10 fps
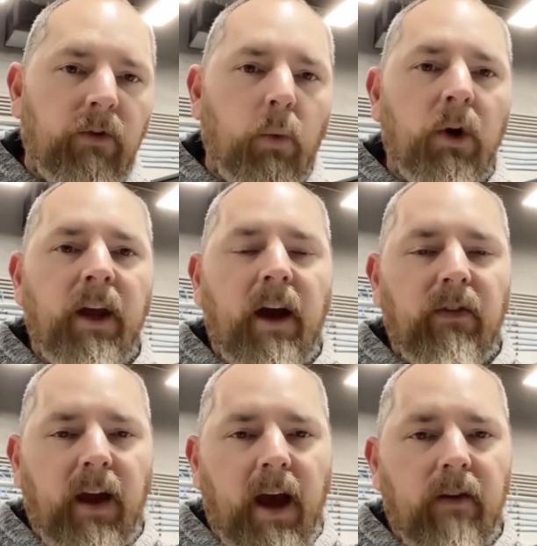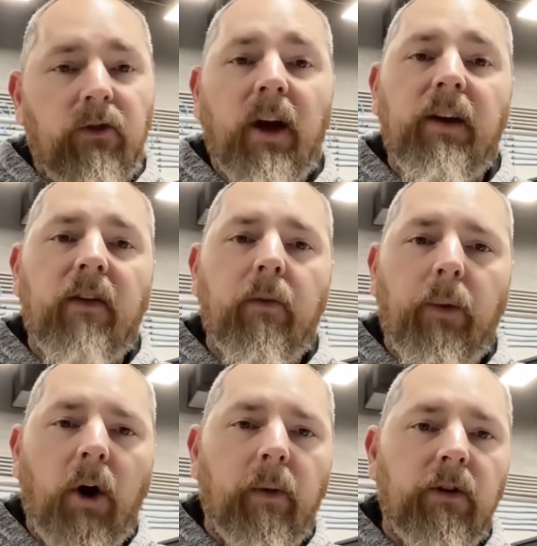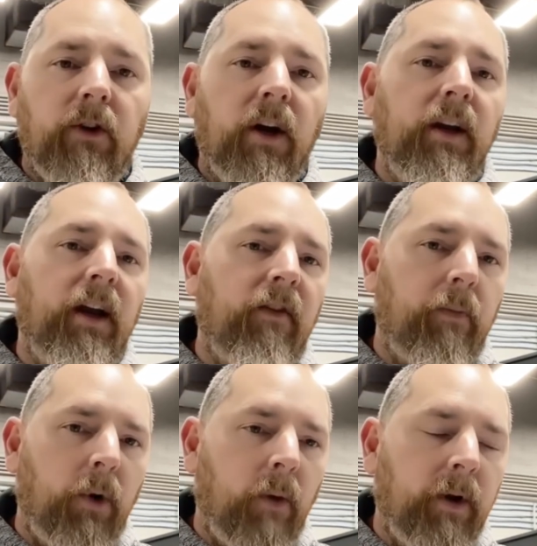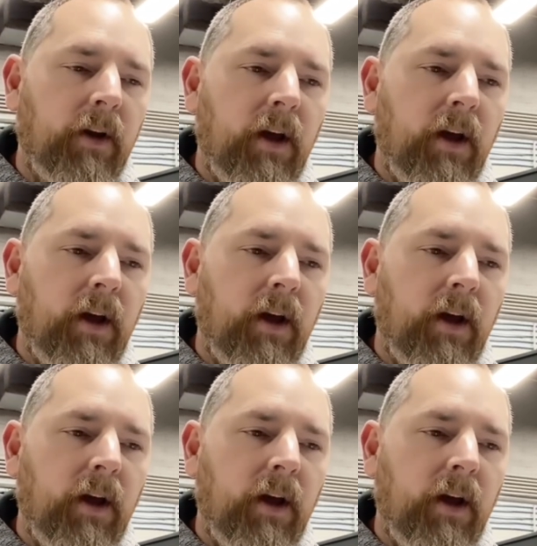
What do you have to have? Do you have to have a permit? Do you not need to have a permit?